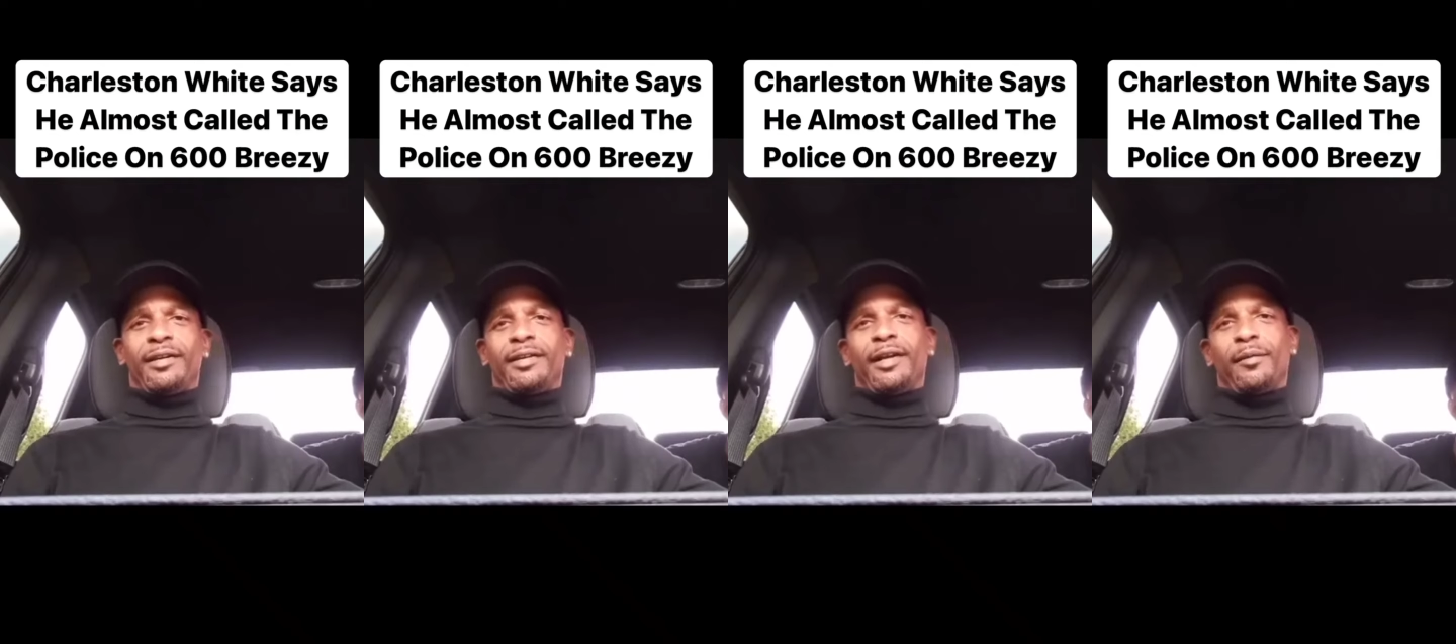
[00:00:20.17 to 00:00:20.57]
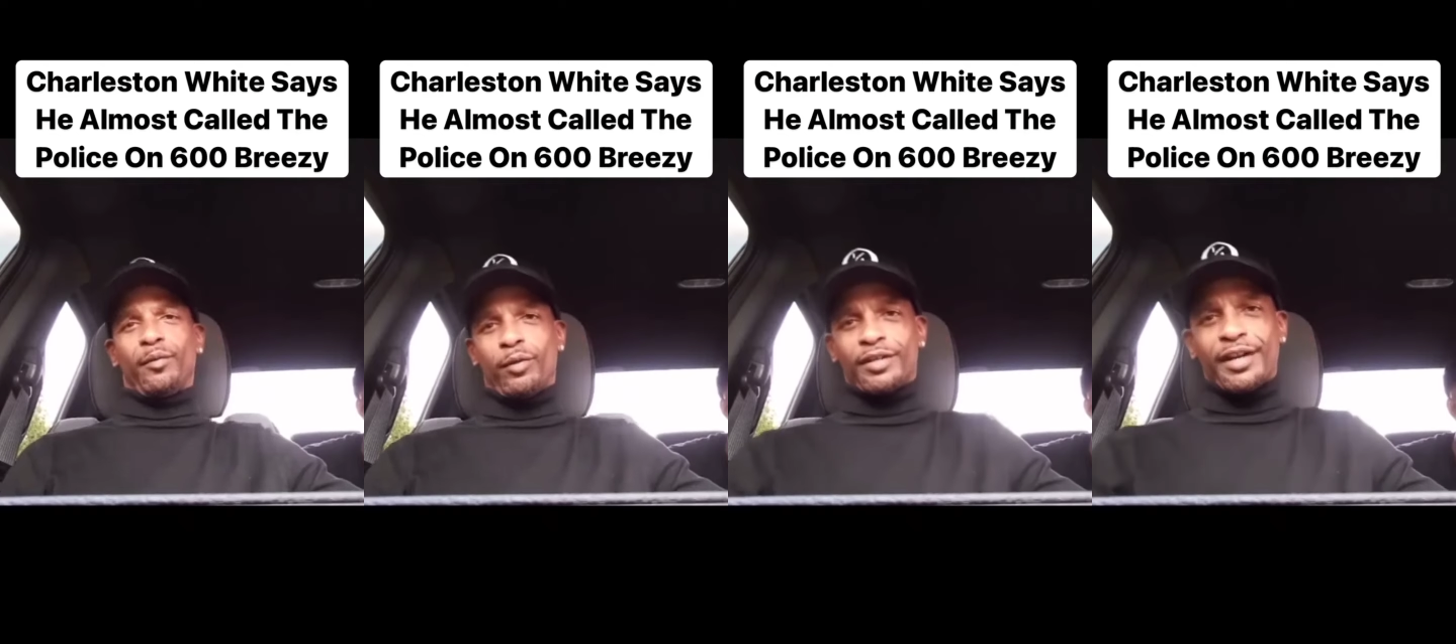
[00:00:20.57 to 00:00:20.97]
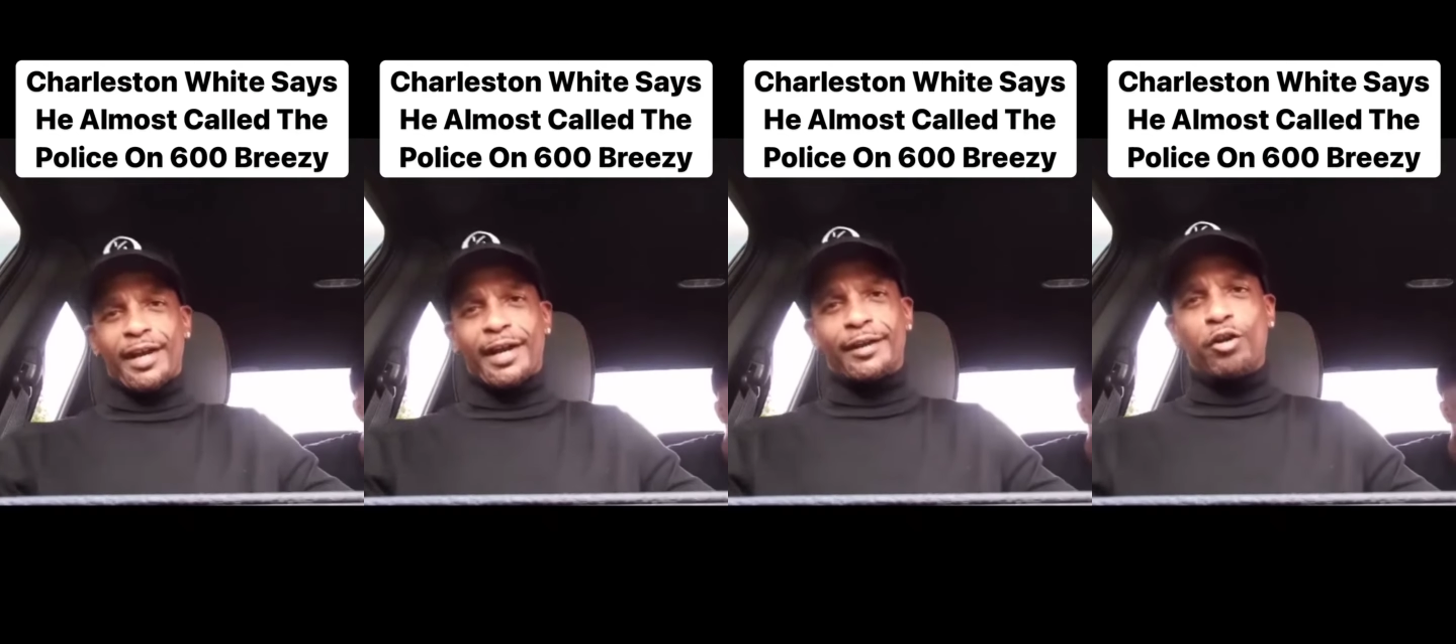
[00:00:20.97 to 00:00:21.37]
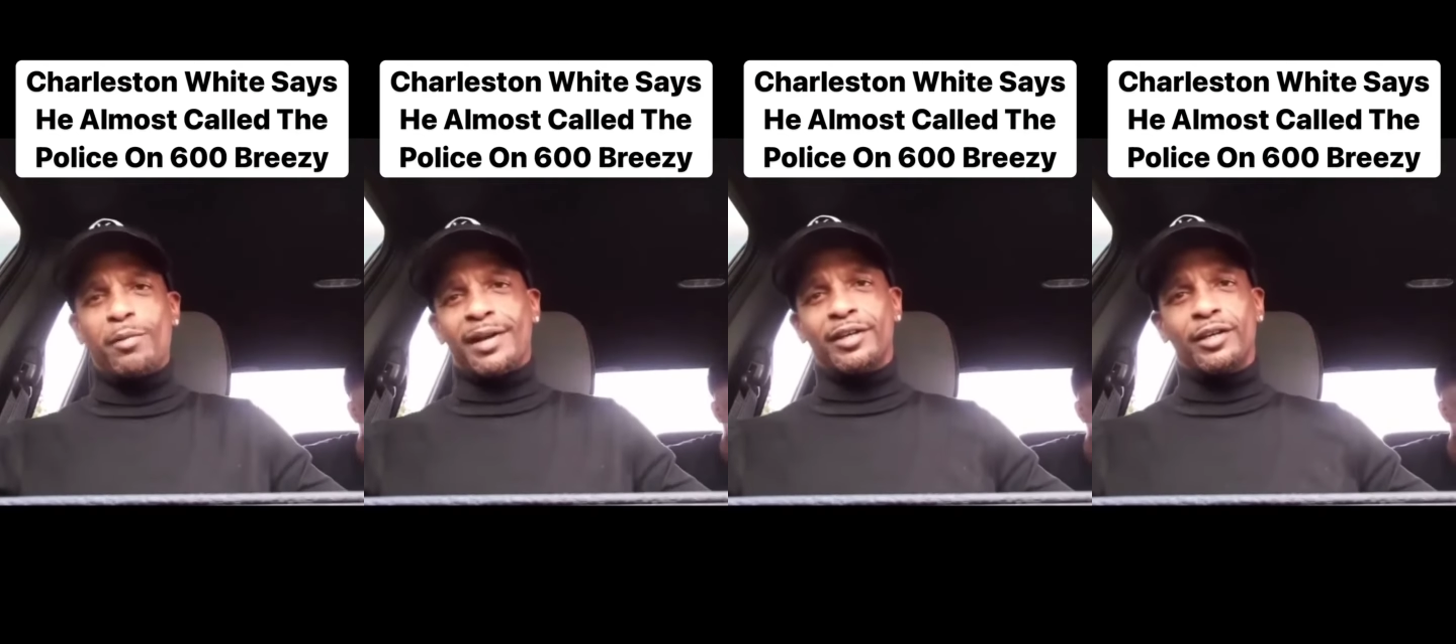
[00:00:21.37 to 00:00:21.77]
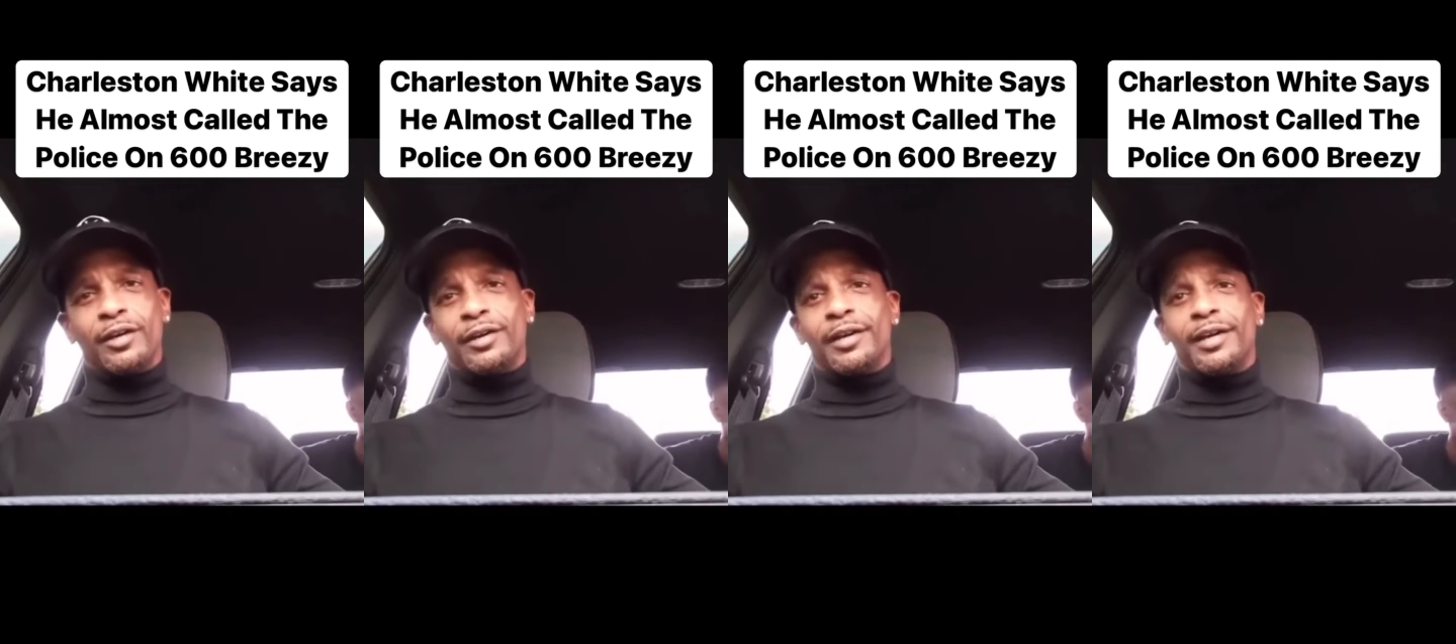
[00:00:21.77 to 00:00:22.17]
Yeah, but one thing I know about the
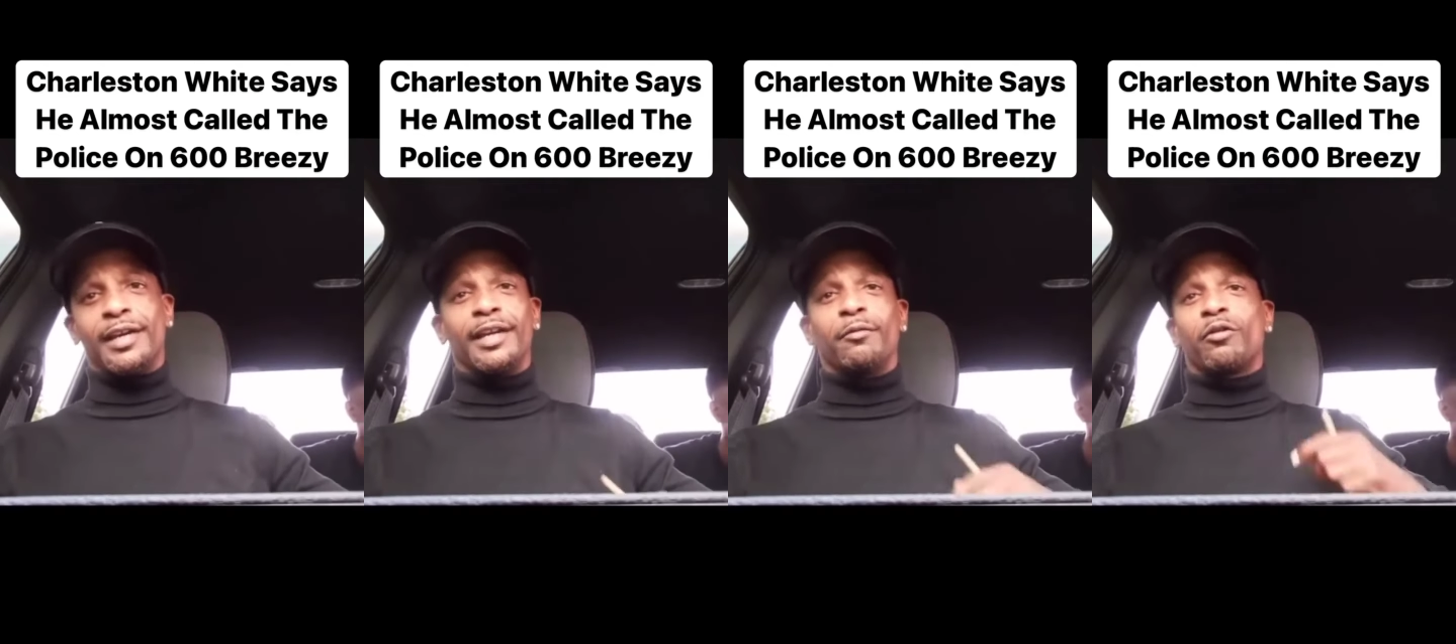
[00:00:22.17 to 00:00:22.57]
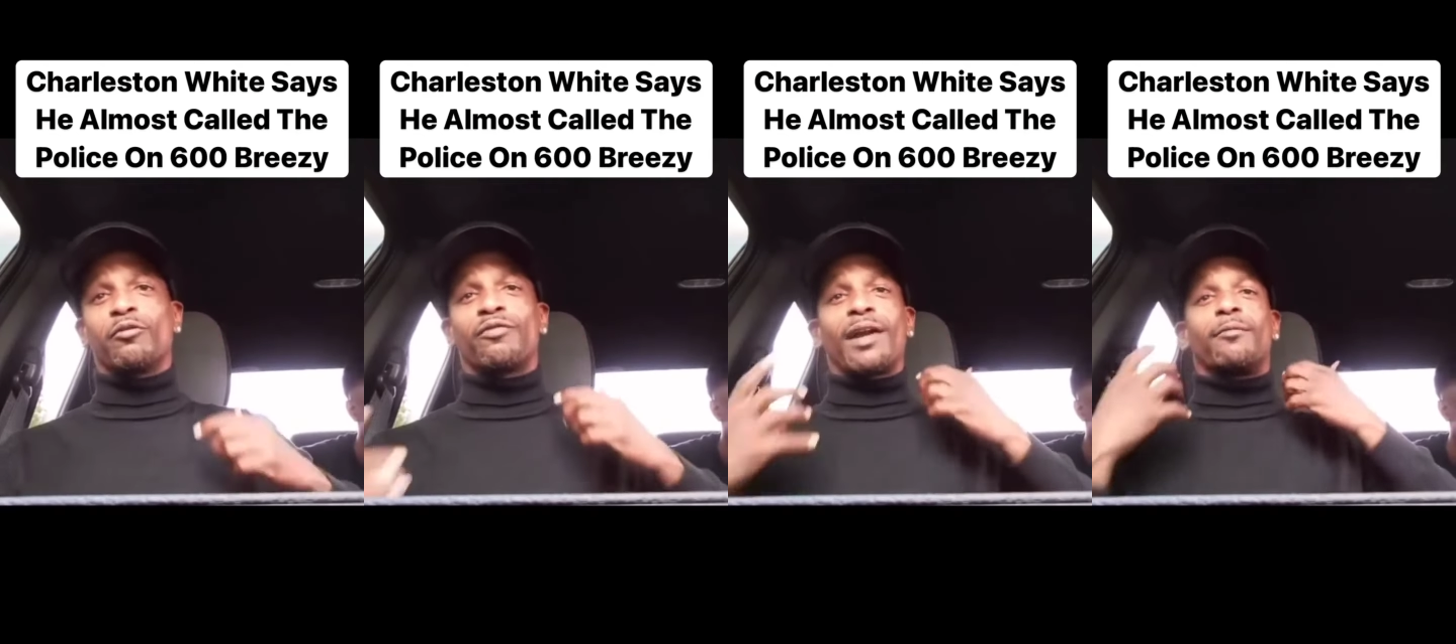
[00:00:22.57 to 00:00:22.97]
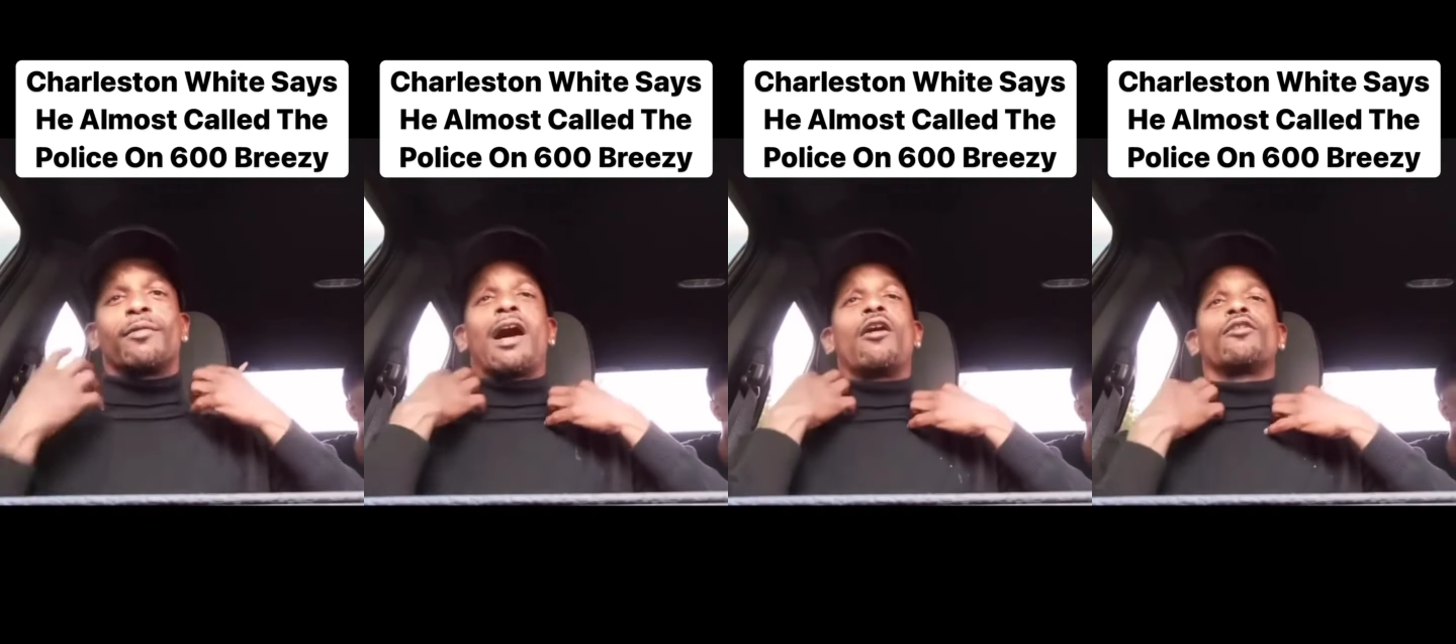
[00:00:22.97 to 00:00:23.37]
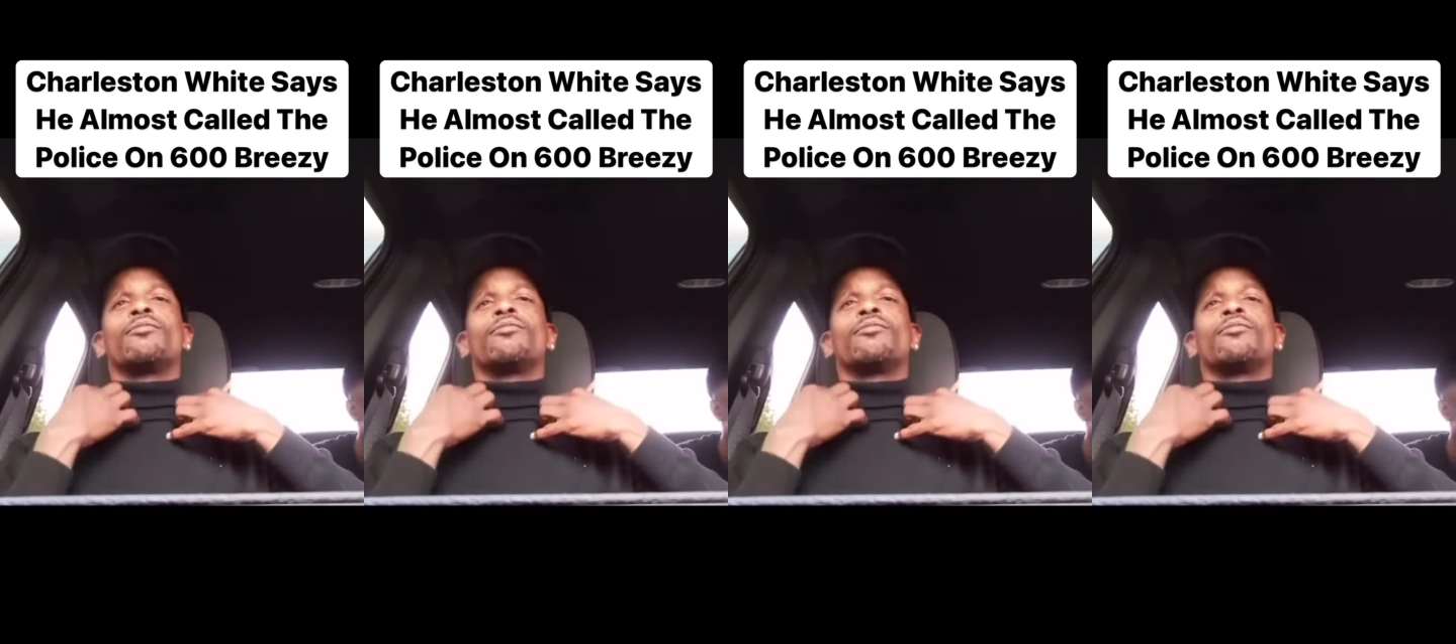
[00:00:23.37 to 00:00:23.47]
young nigga, he didn't want to fight with all them